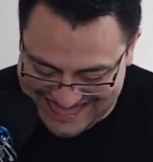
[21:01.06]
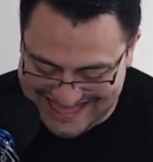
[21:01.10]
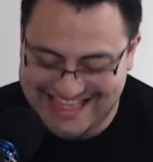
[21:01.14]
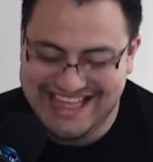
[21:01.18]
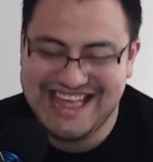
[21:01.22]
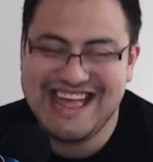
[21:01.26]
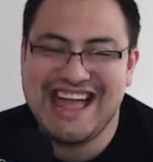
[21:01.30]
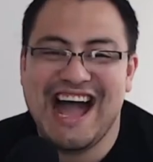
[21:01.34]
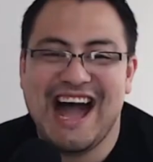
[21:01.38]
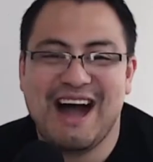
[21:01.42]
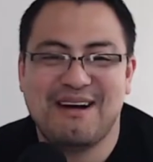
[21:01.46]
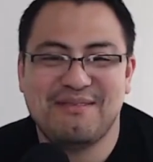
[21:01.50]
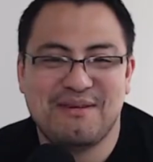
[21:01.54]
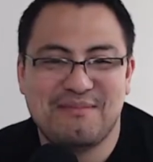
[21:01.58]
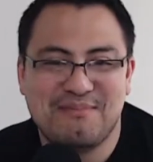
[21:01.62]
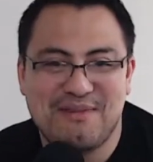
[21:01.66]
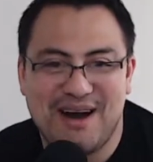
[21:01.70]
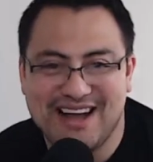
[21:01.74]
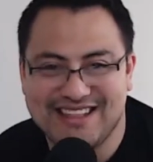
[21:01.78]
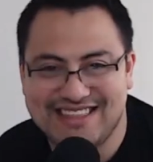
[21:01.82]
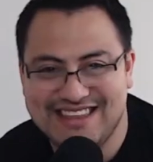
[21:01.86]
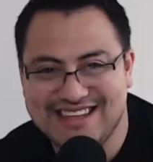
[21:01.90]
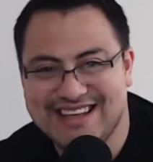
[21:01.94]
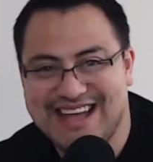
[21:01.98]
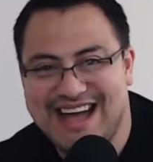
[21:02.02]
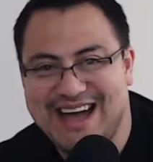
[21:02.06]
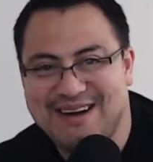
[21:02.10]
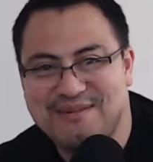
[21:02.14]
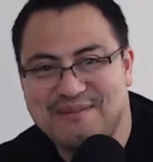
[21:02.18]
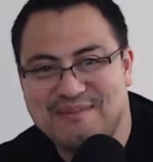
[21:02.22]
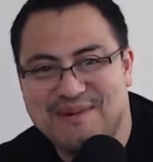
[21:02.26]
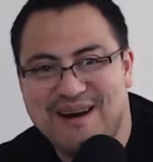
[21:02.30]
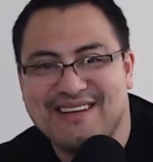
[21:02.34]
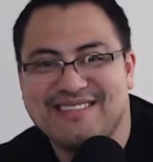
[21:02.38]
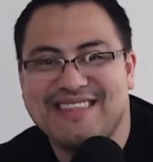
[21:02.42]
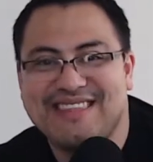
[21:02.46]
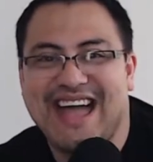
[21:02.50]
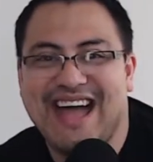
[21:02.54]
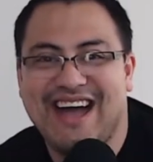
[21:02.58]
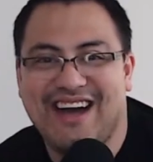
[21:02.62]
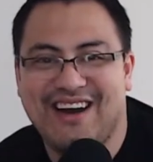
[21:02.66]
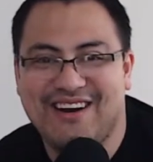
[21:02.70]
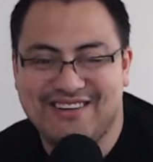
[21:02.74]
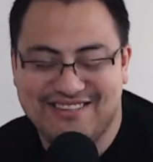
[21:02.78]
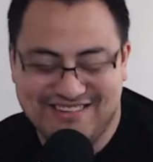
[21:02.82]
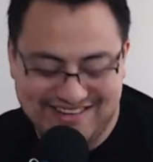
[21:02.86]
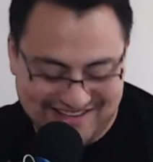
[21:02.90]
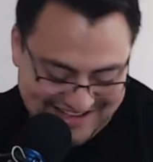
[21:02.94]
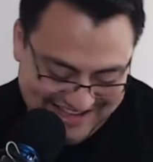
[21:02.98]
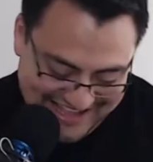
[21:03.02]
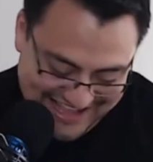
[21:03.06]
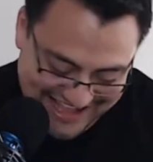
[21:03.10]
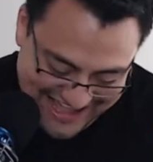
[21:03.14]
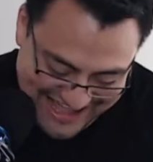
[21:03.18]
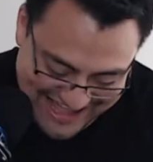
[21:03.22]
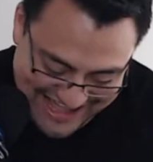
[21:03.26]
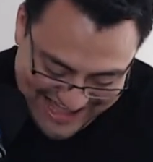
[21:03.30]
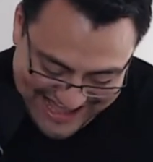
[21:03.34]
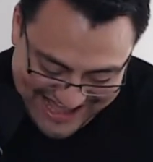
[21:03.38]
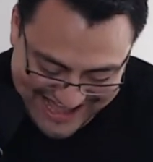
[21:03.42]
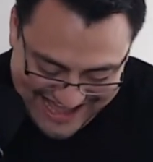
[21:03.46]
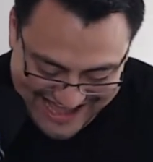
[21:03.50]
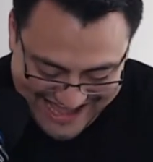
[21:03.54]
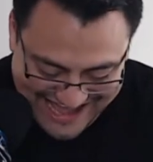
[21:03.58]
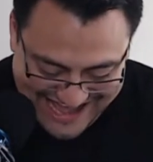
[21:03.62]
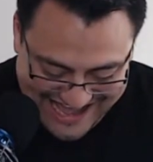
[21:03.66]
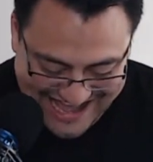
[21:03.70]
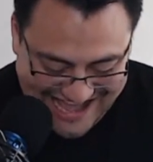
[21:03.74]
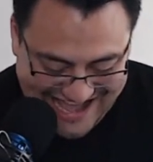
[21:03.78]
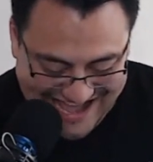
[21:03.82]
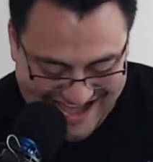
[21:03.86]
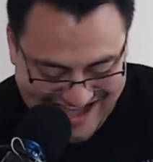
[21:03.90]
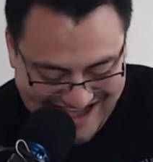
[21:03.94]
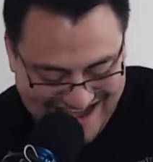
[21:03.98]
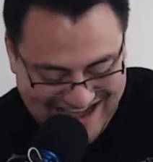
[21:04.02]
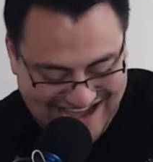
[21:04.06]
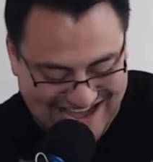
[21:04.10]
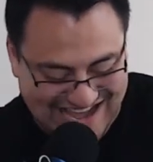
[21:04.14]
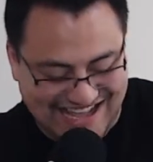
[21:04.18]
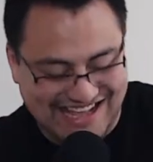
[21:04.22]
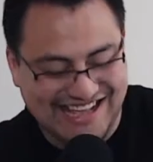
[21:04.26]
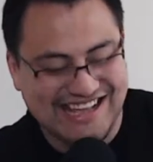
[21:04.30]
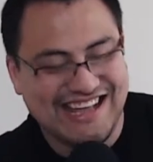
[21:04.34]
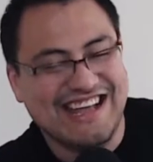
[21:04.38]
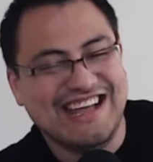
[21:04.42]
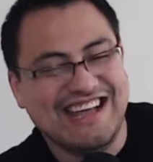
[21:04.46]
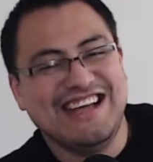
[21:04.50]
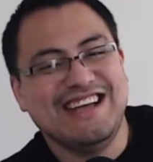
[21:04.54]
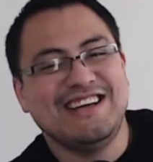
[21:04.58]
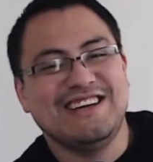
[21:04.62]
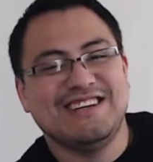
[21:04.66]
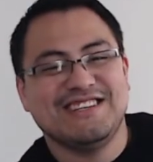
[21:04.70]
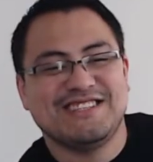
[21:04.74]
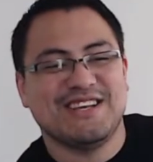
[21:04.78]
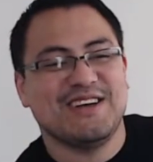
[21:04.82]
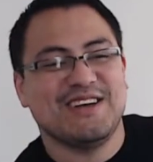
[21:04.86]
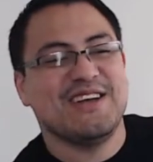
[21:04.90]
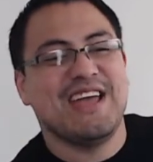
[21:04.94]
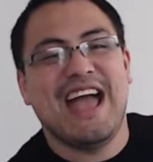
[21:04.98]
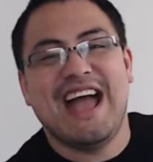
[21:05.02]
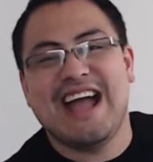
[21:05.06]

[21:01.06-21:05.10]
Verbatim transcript: up? I'm mod that hoe. Automatic threes. So, yeah,